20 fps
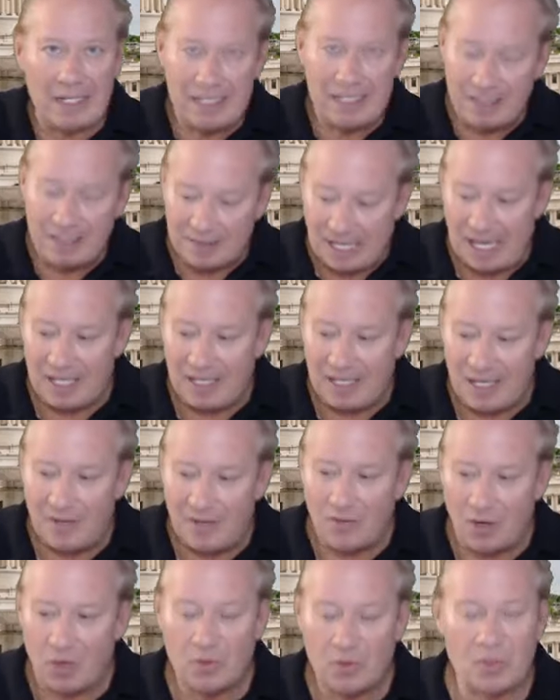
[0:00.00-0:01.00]
is taking
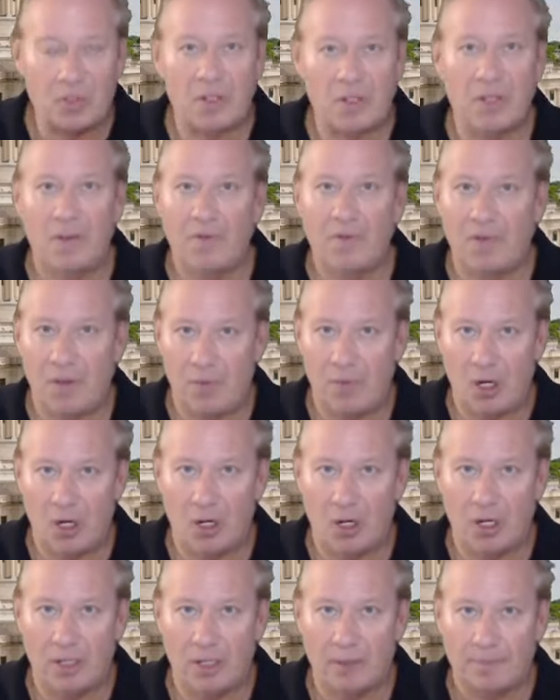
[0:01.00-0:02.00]
votes from
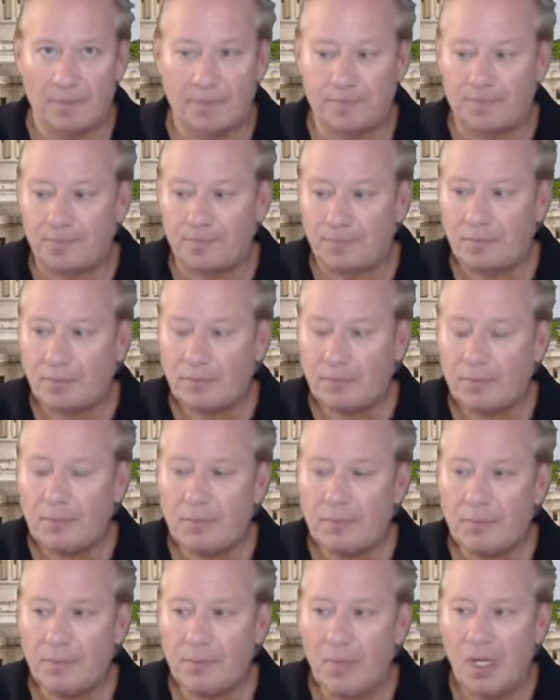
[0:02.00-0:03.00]
her.
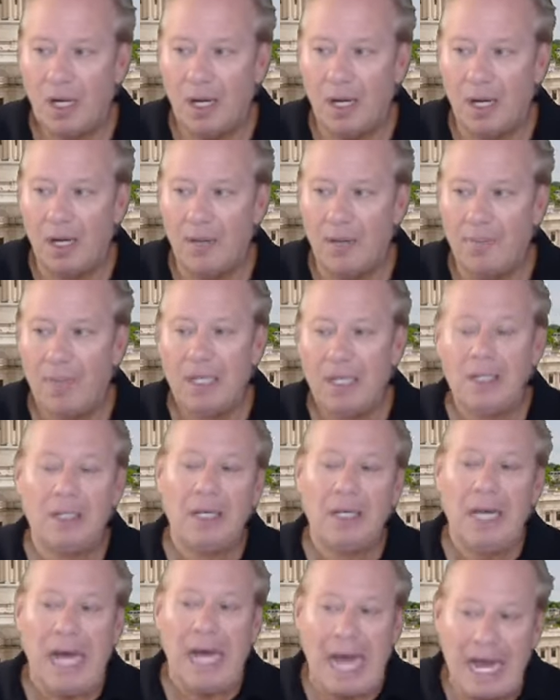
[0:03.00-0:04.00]

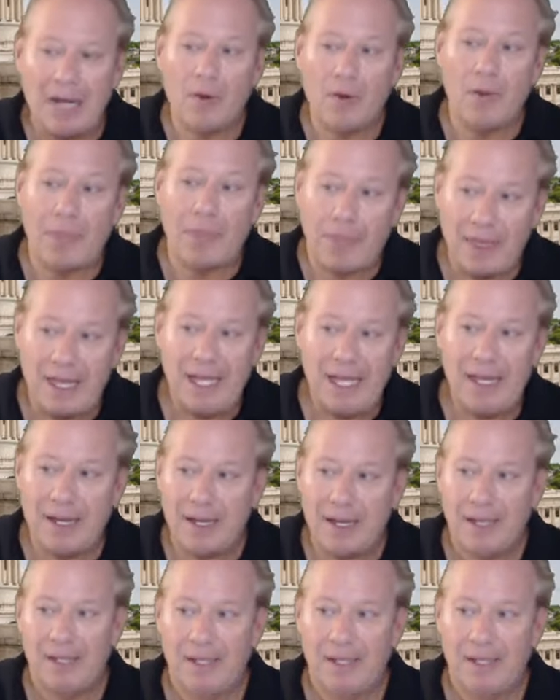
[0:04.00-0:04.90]
I don't think.